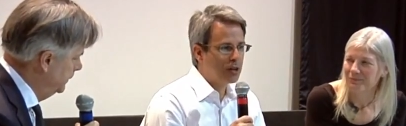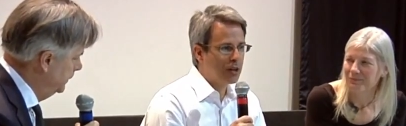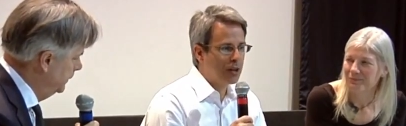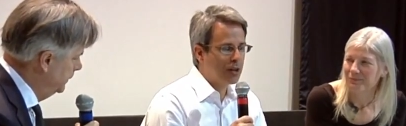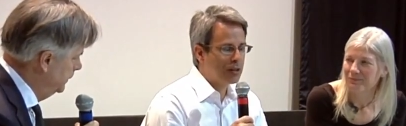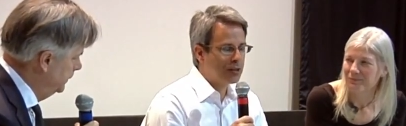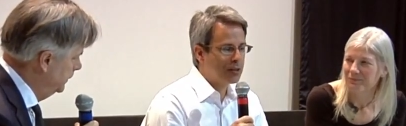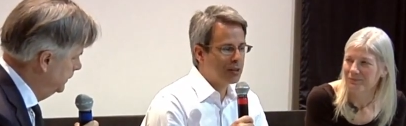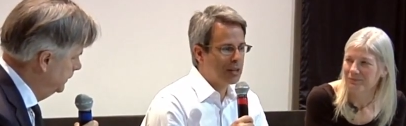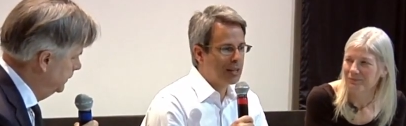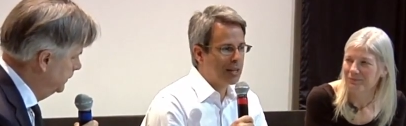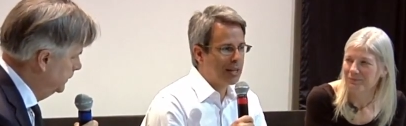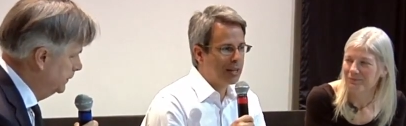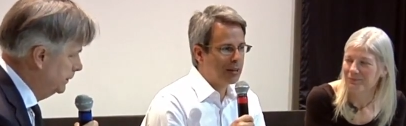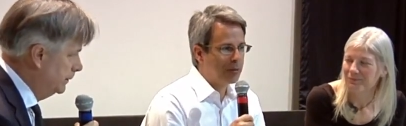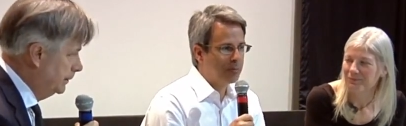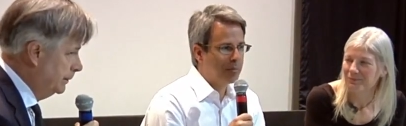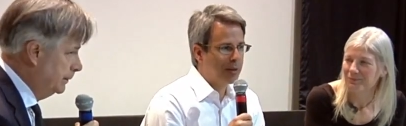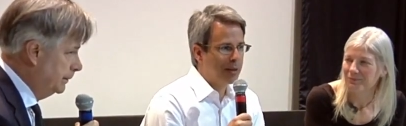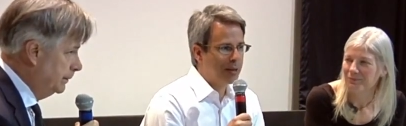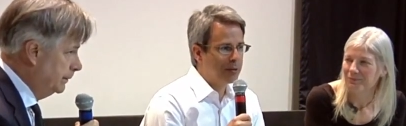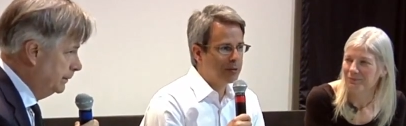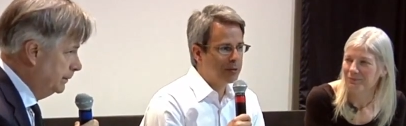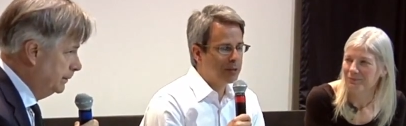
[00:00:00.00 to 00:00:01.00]
Speaker 1: talked a
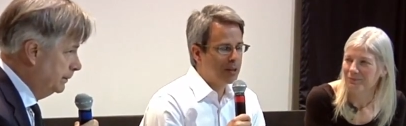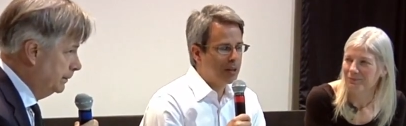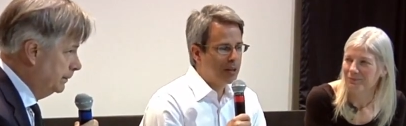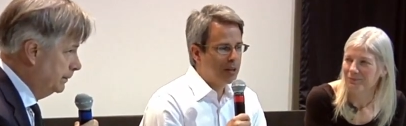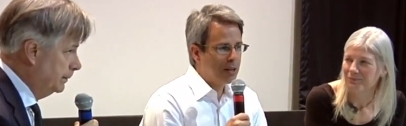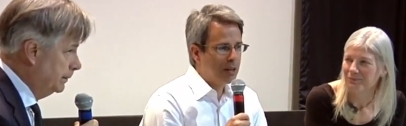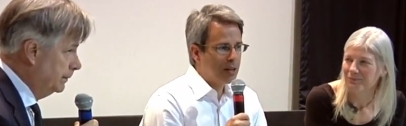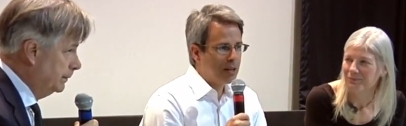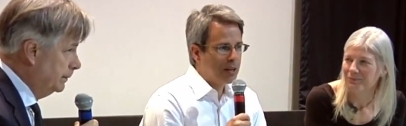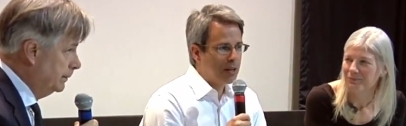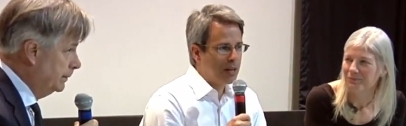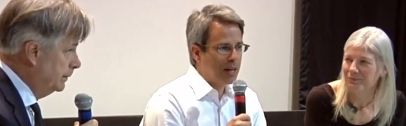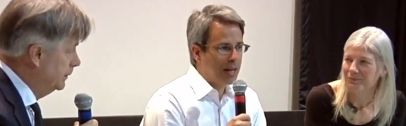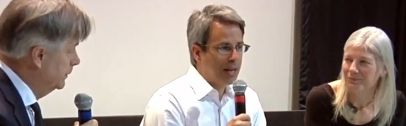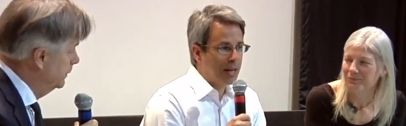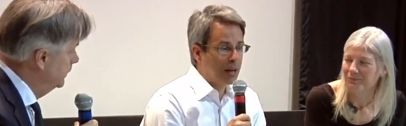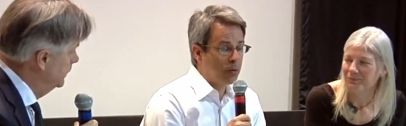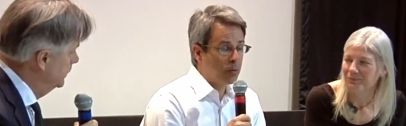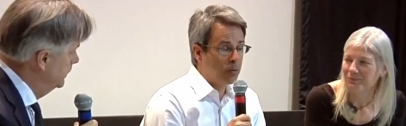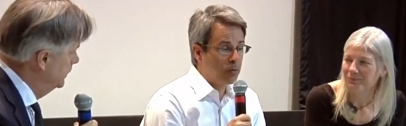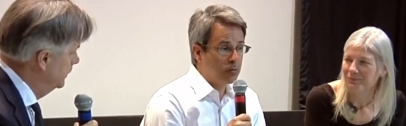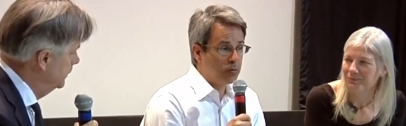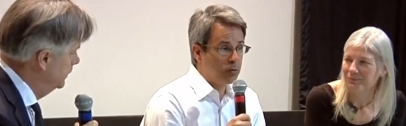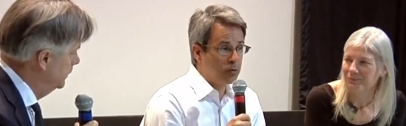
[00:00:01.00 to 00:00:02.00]
lot about
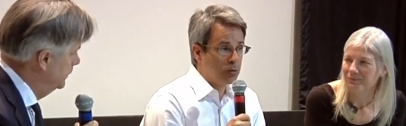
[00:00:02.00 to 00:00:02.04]
how